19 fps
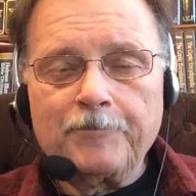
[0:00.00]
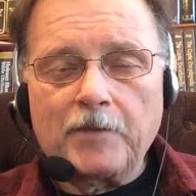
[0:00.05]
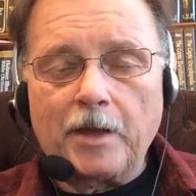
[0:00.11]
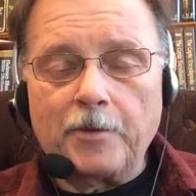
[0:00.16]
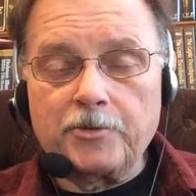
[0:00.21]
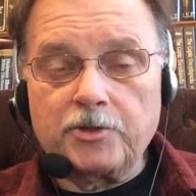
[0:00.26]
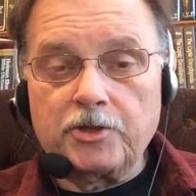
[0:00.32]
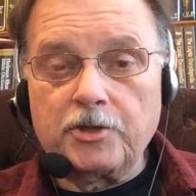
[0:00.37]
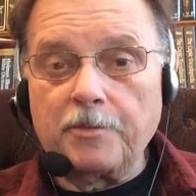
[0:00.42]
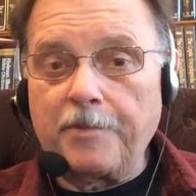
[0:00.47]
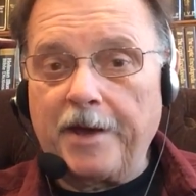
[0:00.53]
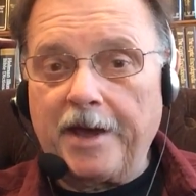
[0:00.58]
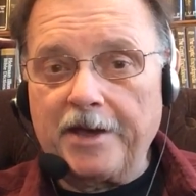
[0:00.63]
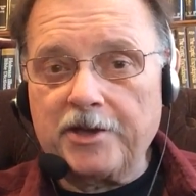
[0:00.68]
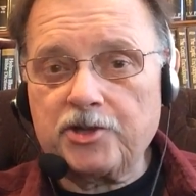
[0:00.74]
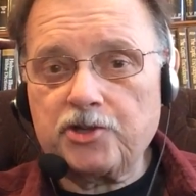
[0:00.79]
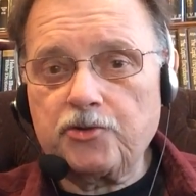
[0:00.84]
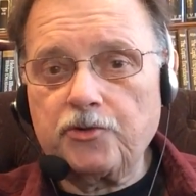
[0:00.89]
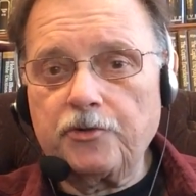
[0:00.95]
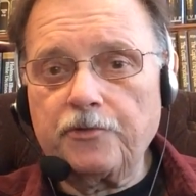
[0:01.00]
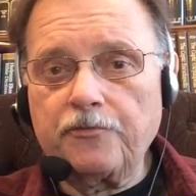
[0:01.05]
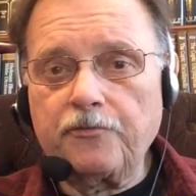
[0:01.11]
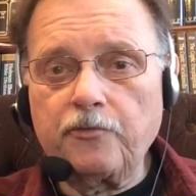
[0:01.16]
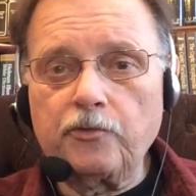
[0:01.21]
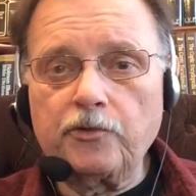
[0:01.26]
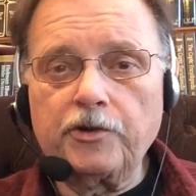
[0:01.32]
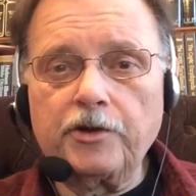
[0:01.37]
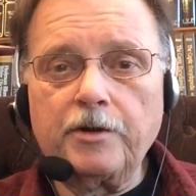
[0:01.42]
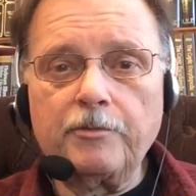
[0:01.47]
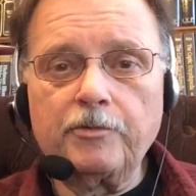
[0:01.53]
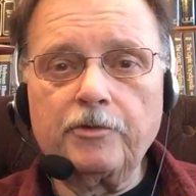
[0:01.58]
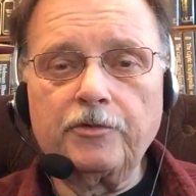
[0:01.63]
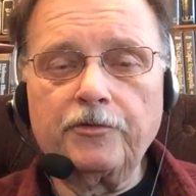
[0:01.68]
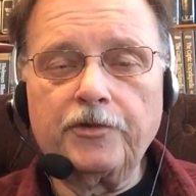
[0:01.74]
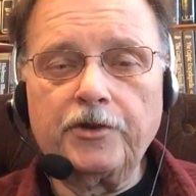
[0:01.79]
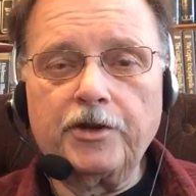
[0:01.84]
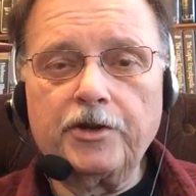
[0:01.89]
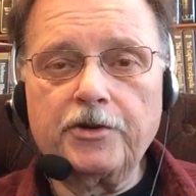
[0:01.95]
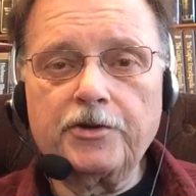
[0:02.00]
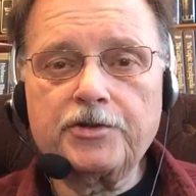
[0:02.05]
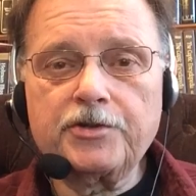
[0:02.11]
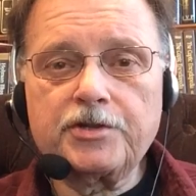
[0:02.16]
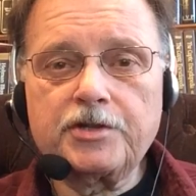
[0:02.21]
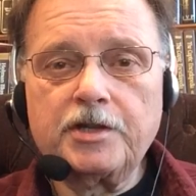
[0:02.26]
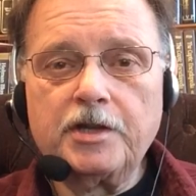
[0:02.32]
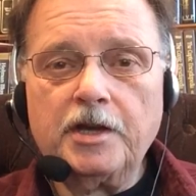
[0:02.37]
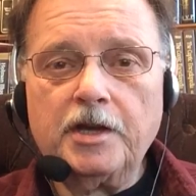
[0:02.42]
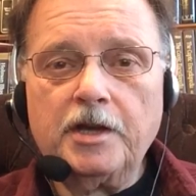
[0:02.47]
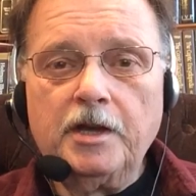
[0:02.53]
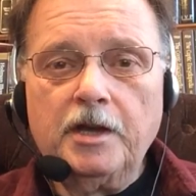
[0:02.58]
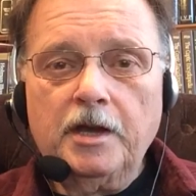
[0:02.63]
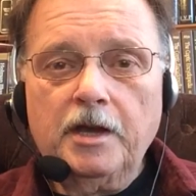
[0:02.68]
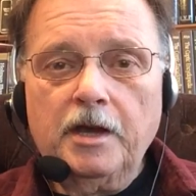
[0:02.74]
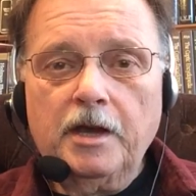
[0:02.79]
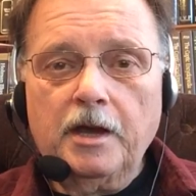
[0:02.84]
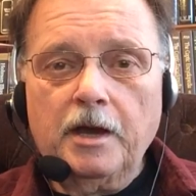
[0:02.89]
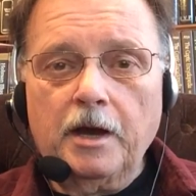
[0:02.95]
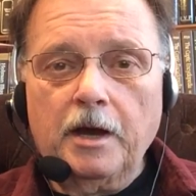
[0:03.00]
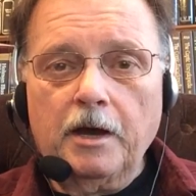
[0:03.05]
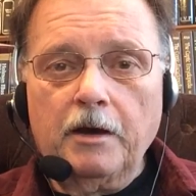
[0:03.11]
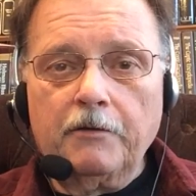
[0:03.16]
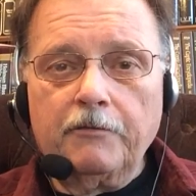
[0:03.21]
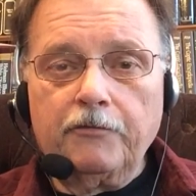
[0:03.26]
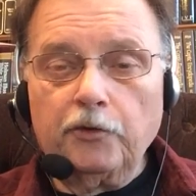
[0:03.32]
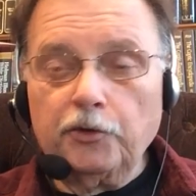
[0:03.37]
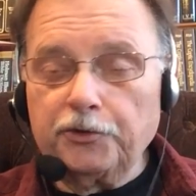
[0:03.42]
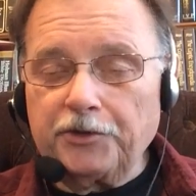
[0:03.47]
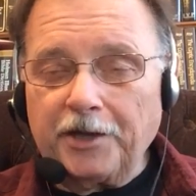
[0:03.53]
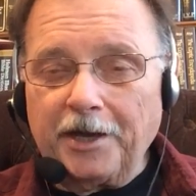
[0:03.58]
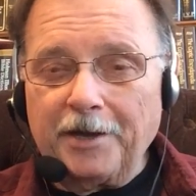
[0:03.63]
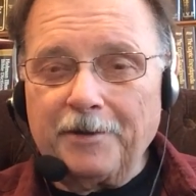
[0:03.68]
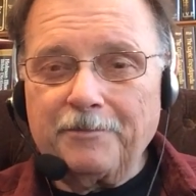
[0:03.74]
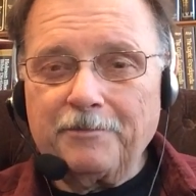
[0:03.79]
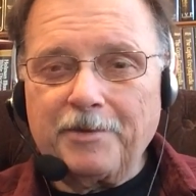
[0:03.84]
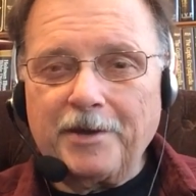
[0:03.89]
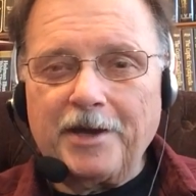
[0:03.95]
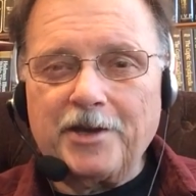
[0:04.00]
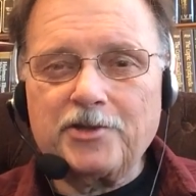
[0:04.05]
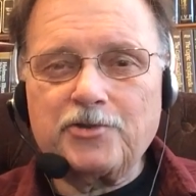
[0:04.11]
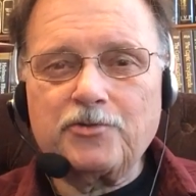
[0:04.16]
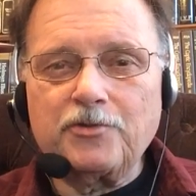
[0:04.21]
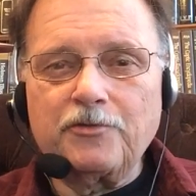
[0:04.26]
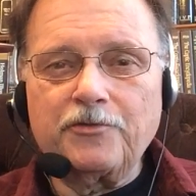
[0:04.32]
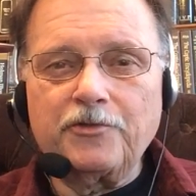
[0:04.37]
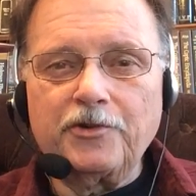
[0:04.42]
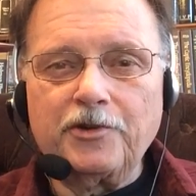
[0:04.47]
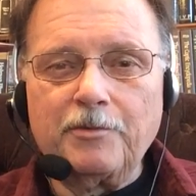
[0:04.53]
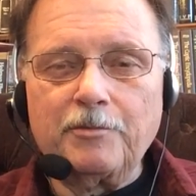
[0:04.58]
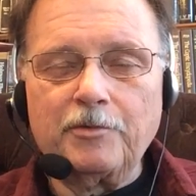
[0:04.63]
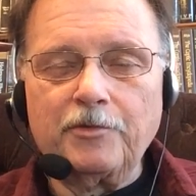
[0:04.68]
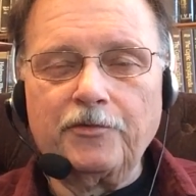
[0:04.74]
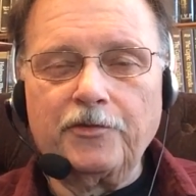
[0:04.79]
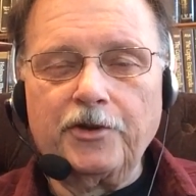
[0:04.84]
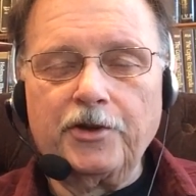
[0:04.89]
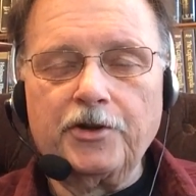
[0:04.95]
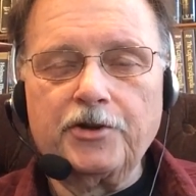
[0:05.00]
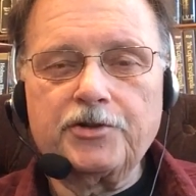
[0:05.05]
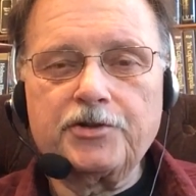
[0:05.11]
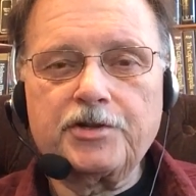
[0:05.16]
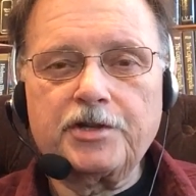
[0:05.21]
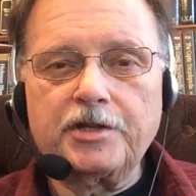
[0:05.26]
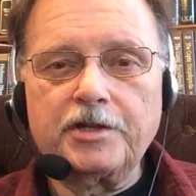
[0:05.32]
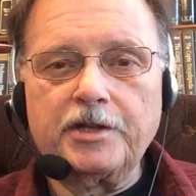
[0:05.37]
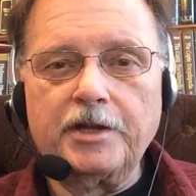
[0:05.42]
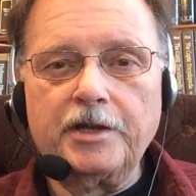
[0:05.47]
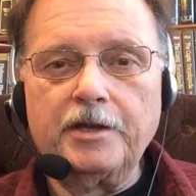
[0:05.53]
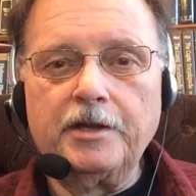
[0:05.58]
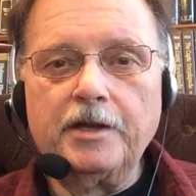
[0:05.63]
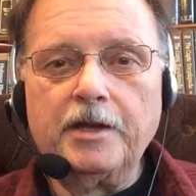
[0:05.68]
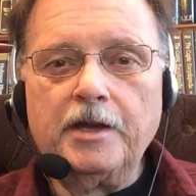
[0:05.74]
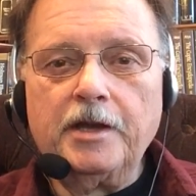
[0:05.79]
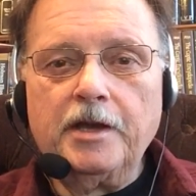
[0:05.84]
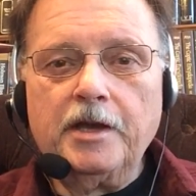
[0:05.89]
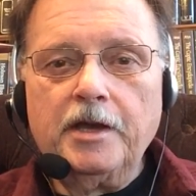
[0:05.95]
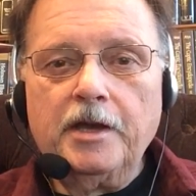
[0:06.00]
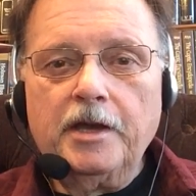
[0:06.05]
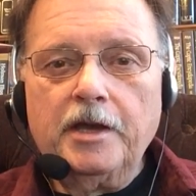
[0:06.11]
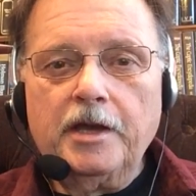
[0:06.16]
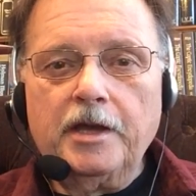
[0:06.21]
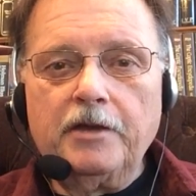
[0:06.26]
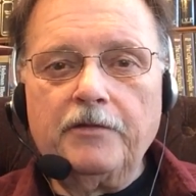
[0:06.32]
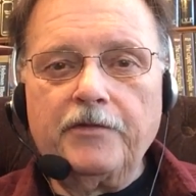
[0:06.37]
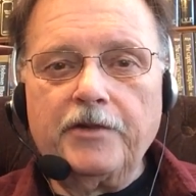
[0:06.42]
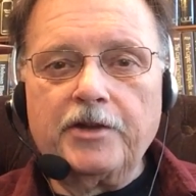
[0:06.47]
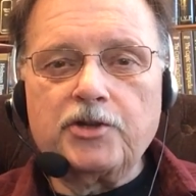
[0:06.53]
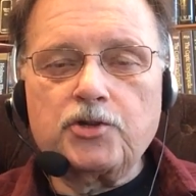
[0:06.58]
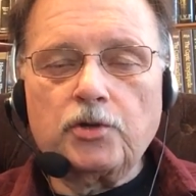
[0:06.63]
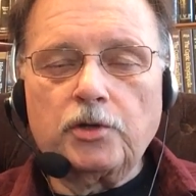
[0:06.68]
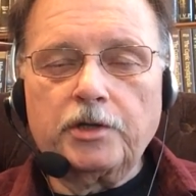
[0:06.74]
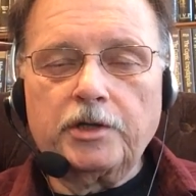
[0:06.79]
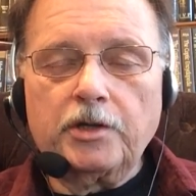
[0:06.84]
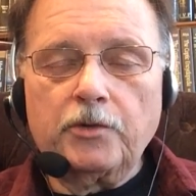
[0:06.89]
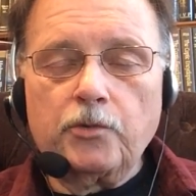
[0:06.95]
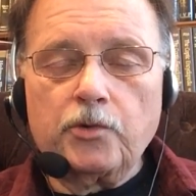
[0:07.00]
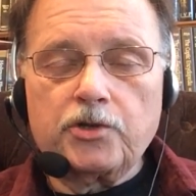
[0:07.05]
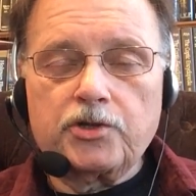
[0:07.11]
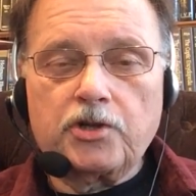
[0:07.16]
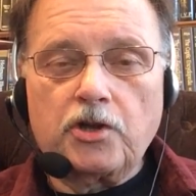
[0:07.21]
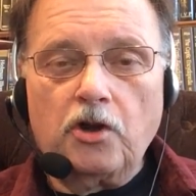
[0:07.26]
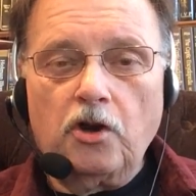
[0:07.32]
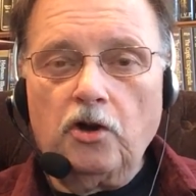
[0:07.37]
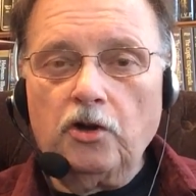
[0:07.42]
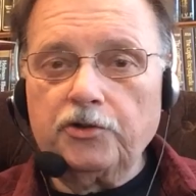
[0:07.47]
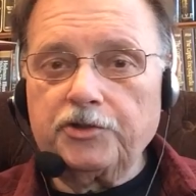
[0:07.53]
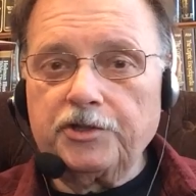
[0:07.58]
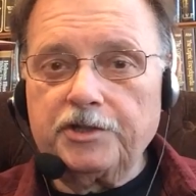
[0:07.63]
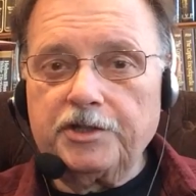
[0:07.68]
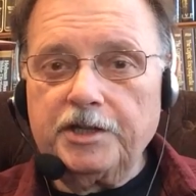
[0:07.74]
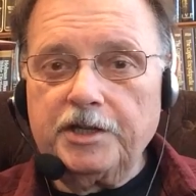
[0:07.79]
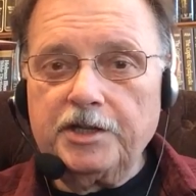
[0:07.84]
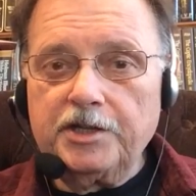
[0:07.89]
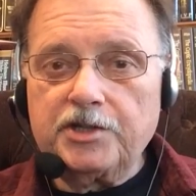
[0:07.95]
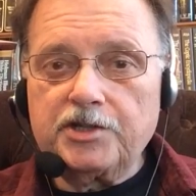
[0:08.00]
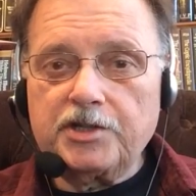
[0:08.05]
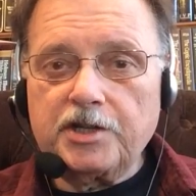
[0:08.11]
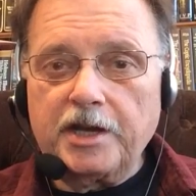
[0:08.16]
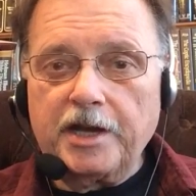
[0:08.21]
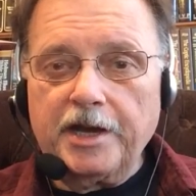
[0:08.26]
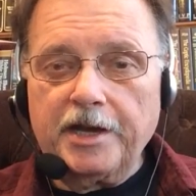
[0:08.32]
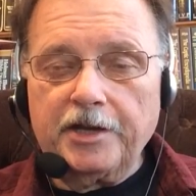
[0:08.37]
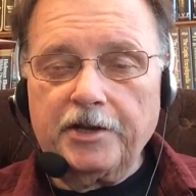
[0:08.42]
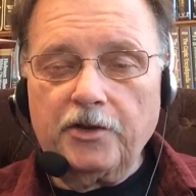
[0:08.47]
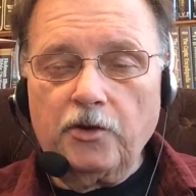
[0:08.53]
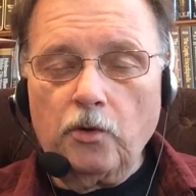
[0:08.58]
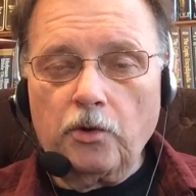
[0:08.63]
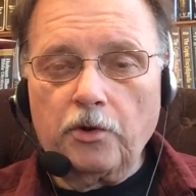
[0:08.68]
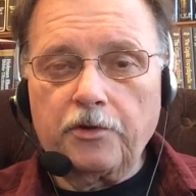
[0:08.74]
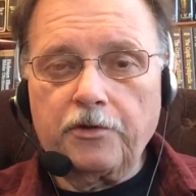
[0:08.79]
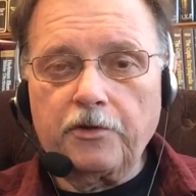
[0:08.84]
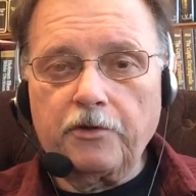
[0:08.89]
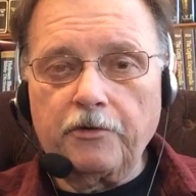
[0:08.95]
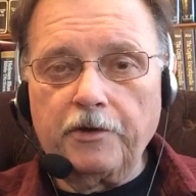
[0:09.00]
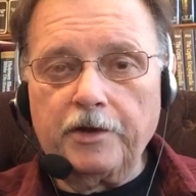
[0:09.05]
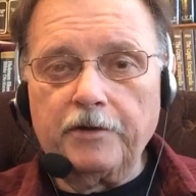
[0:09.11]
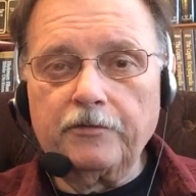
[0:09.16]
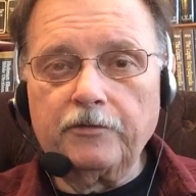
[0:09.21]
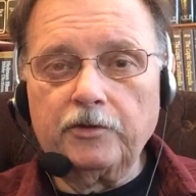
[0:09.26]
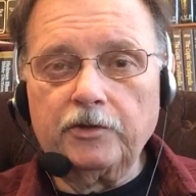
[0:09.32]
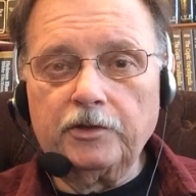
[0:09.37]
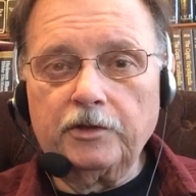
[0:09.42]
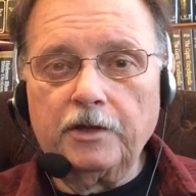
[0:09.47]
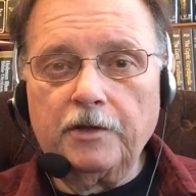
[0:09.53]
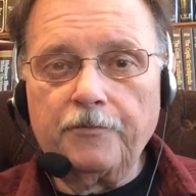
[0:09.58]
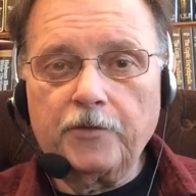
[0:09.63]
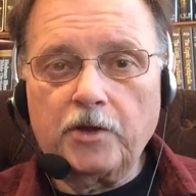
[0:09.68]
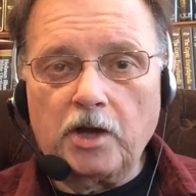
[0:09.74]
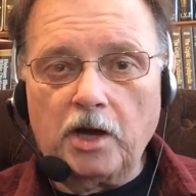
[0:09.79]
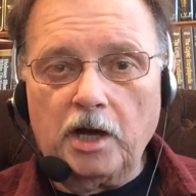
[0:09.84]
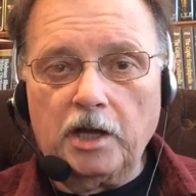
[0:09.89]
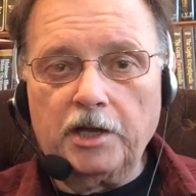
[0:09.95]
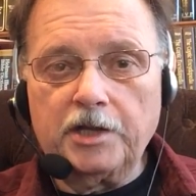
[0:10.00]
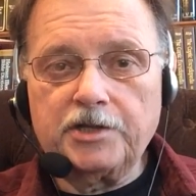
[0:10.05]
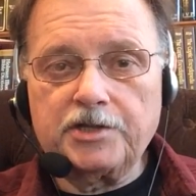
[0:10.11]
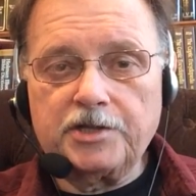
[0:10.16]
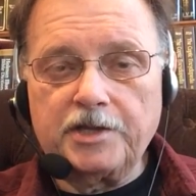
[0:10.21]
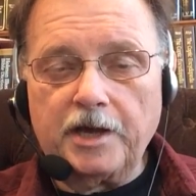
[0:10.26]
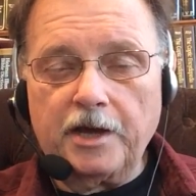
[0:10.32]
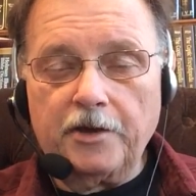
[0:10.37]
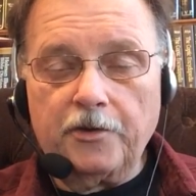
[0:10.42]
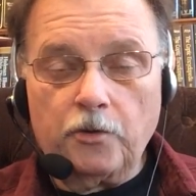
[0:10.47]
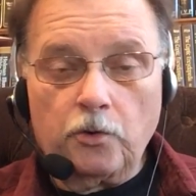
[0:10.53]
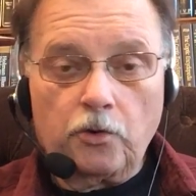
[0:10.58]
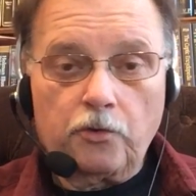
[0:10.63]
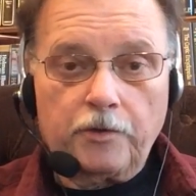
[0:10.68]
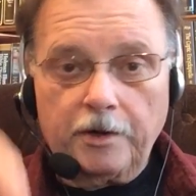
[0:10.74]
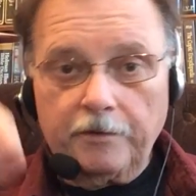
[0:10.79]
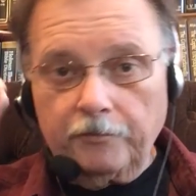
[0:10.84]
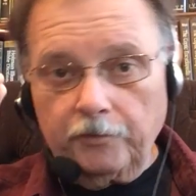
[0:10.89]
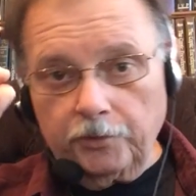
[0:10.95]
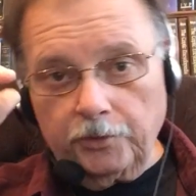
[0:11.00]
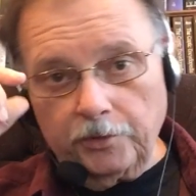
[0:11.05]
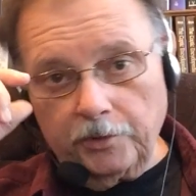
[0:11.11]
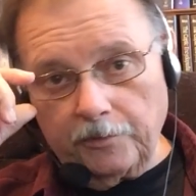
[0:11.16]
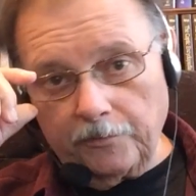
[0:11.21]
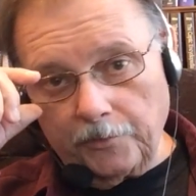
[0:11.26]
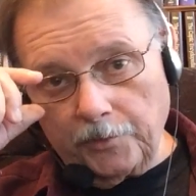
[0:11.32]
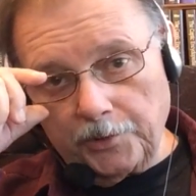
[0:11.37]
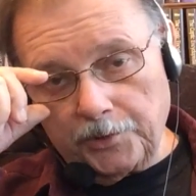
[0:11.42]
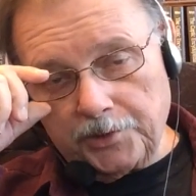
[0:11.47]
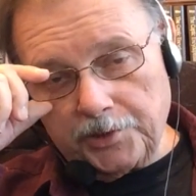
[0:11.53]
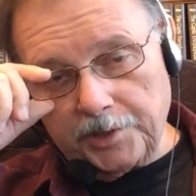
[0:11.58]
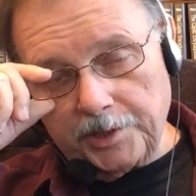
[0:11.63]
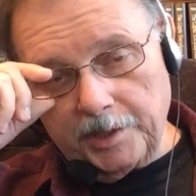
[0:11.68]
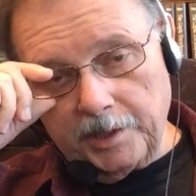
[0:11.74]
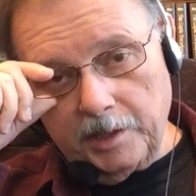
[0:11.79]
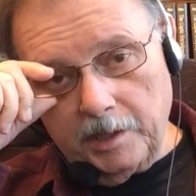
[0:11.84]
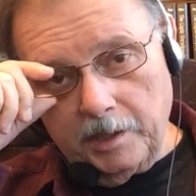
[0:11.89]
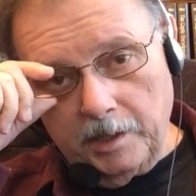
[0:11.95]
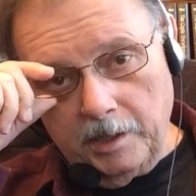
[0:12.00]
I was in the pastorate for a number of years, full-time pastorate for a number of years, and then eventually was called to teach at North Greenville College, now North Greenville University